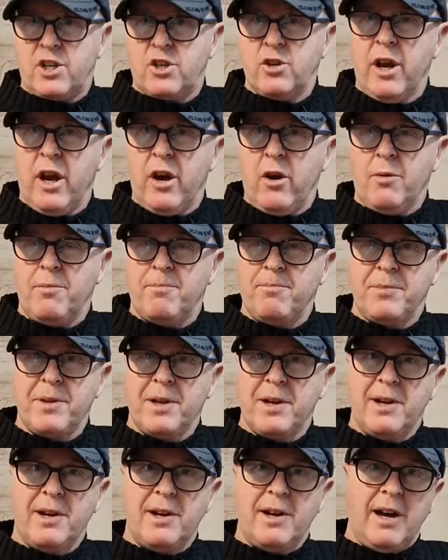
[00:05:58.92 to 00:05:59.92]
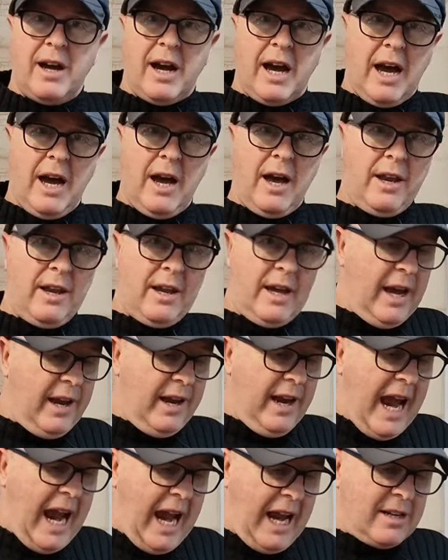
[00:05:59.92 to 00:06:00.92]
you know.
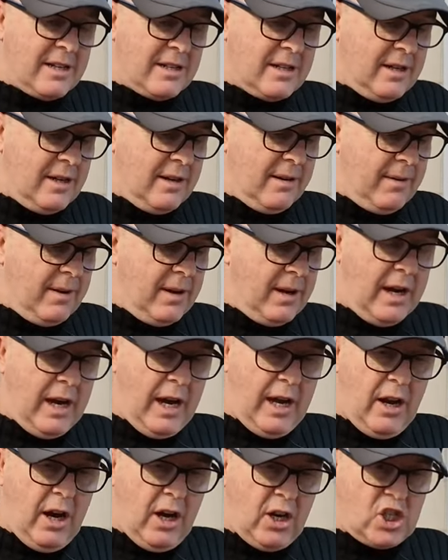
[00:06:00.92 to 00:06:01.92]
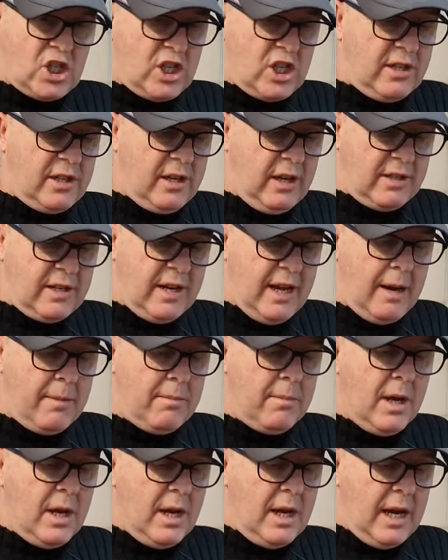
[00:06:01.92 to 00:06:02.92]
And Ed Hutch his
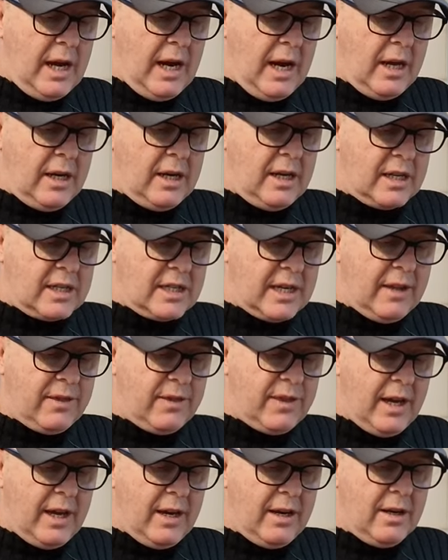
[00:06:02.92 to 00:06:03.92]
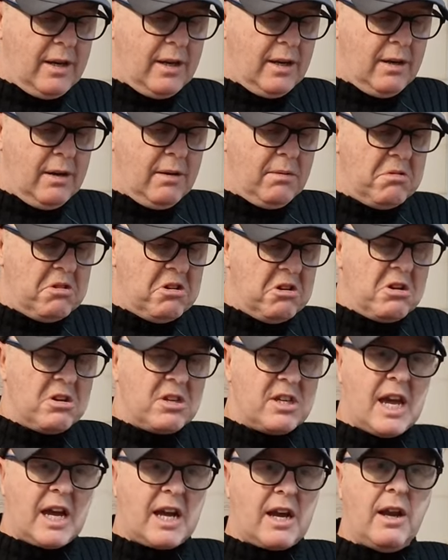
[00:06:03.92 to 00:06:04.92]
name. And he said then,
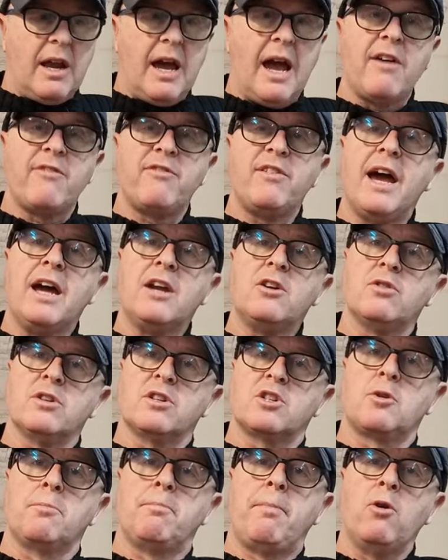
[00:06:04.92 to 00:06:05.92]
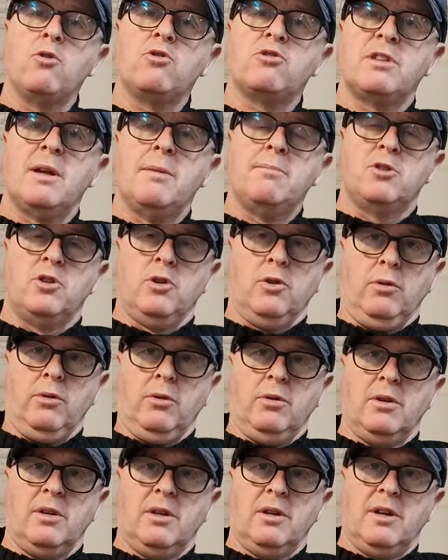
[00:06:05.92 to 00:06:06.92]
yeah, can I have an address to post them to?
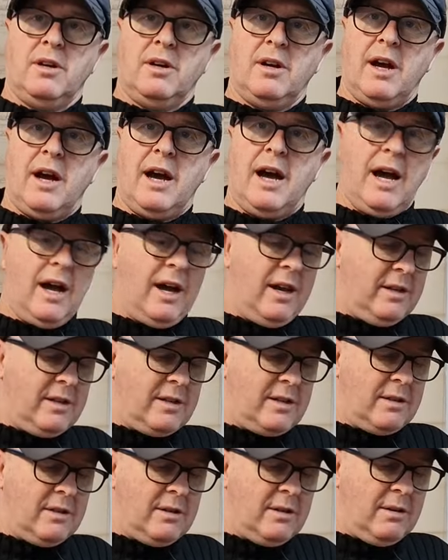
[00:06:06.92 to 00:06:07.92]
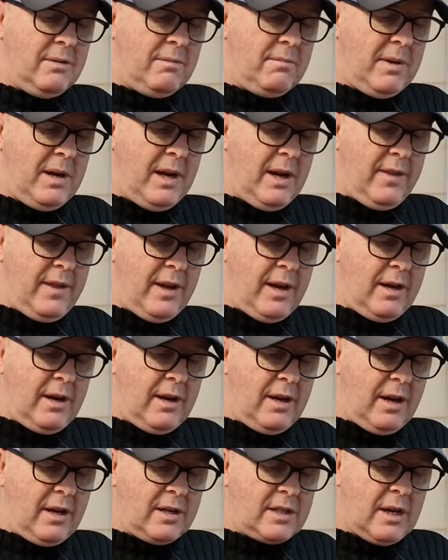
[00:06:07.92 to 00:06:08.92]
And
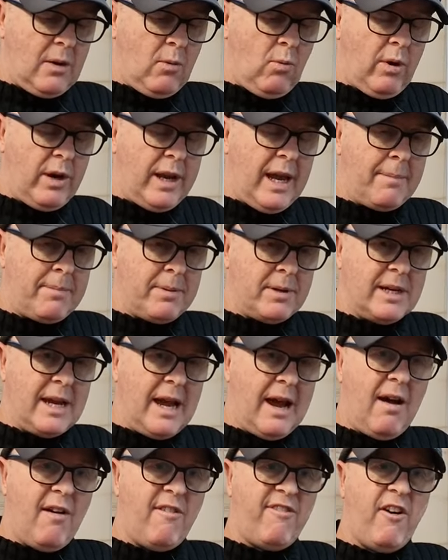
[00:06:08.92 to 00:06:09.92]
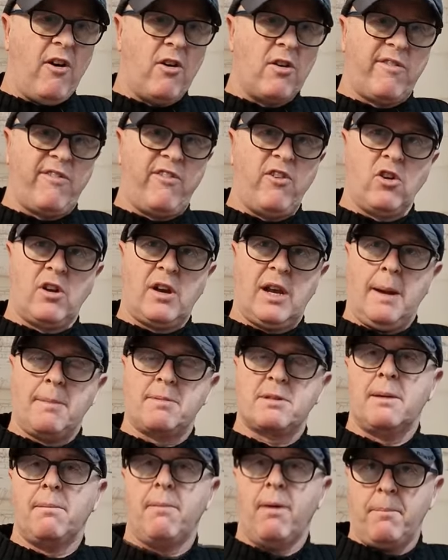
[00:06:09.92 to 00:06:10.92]
then I said, what happened? Yeah, I found a few clips
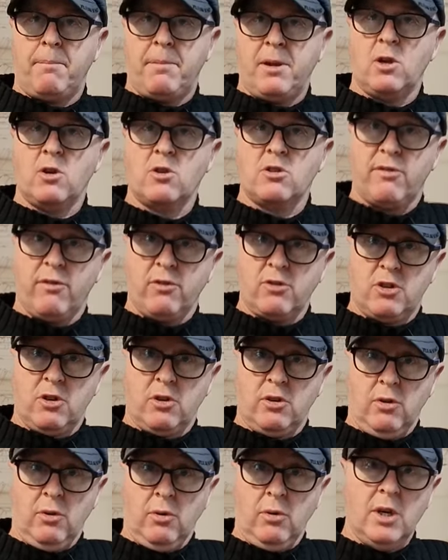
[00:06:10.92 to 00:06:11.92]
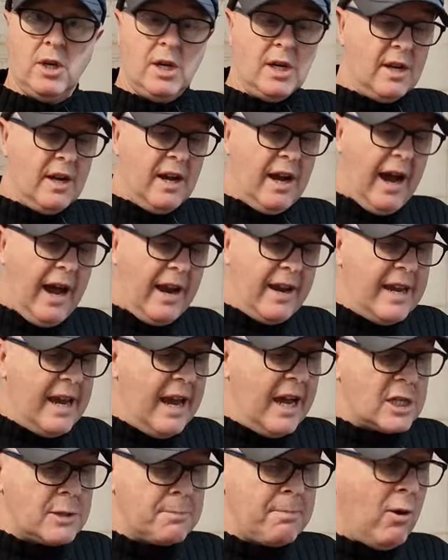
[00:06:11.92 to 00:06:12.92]
that might be useful to you. And he
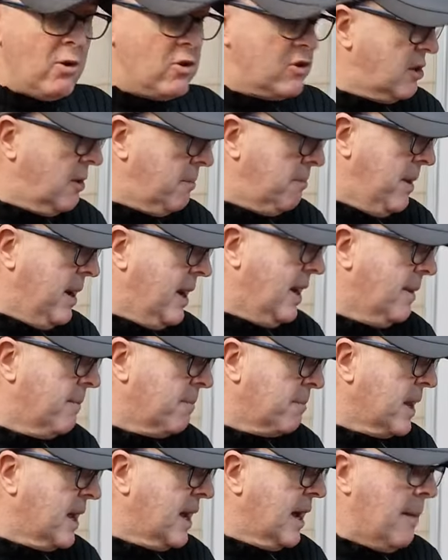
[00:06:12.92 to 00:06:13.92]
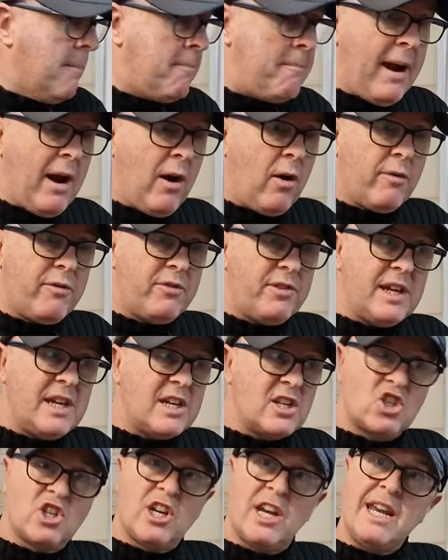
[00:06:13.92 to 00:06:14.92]
has posted me a pair of
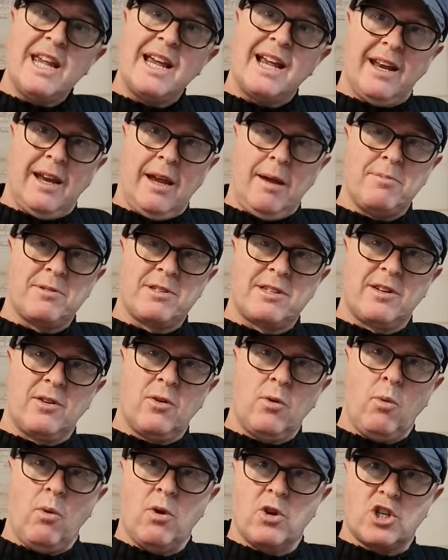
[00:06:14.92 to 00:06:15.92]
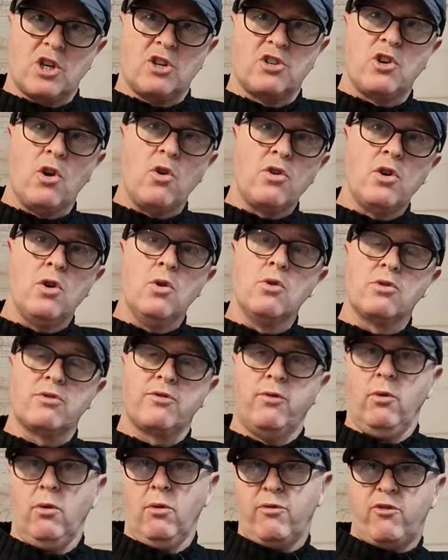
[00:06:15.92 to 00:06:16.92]
these shinny clips, which are so
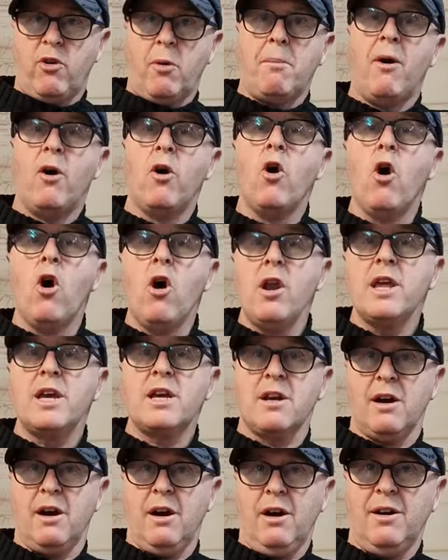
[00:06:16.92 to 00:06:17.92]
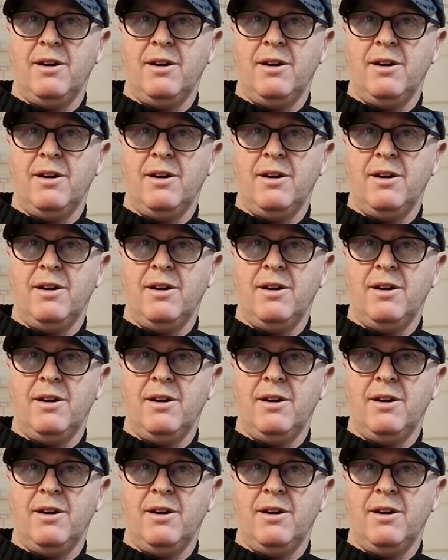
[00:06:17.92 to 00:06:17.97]
useful for my early car.